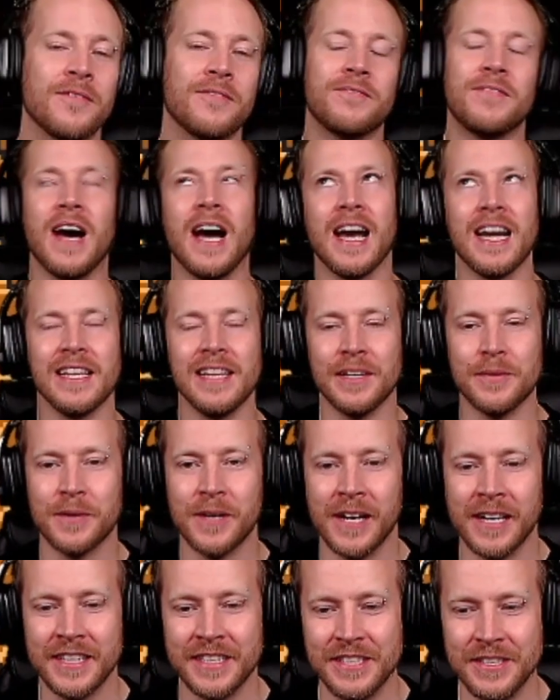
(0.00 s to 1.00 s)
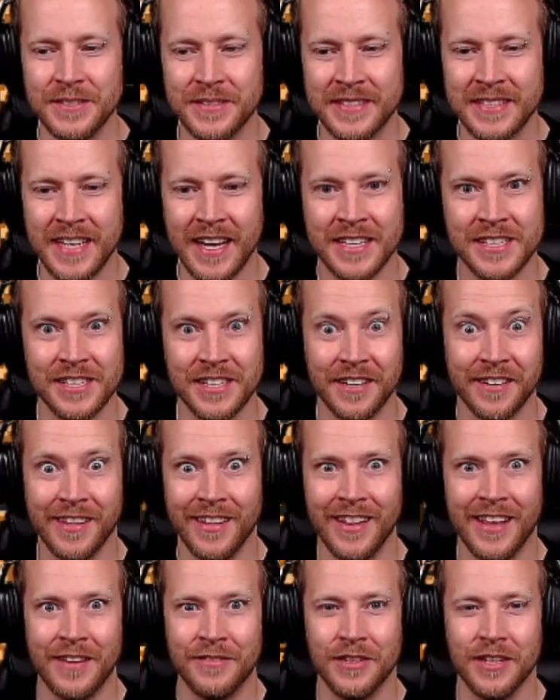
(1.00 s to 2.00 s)
Finally, we're at a new section of the
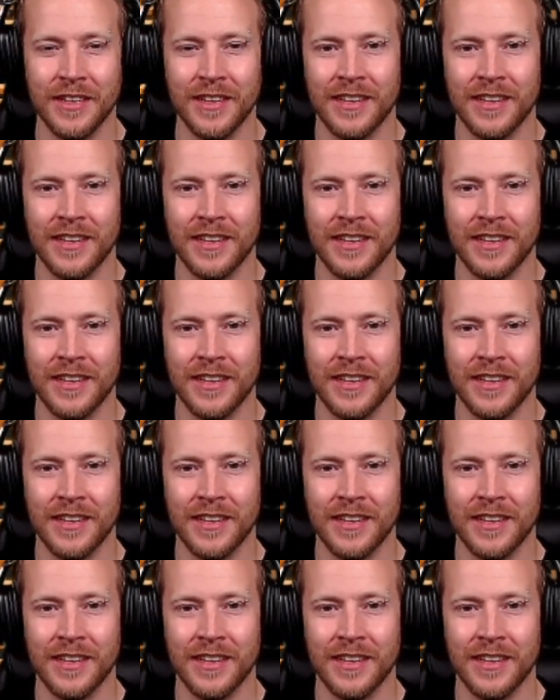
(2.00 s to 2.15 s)
level.